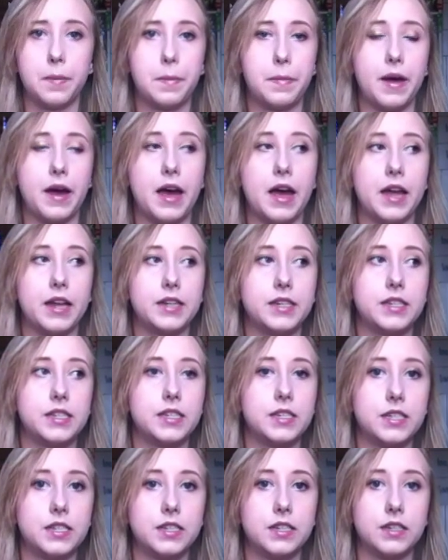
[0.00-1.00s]
But
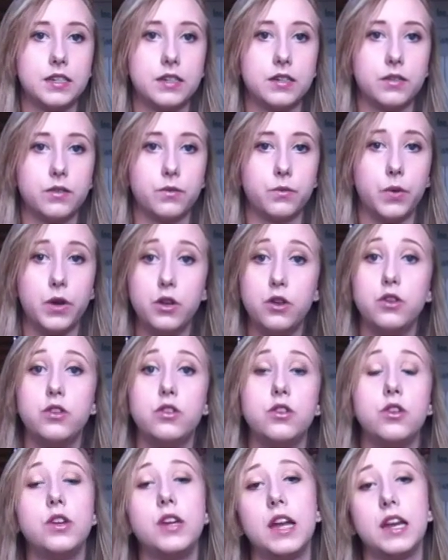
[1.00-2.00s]
when you
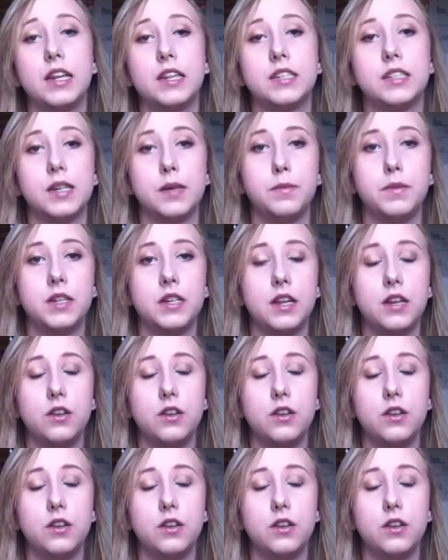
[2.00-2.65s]
do get accepted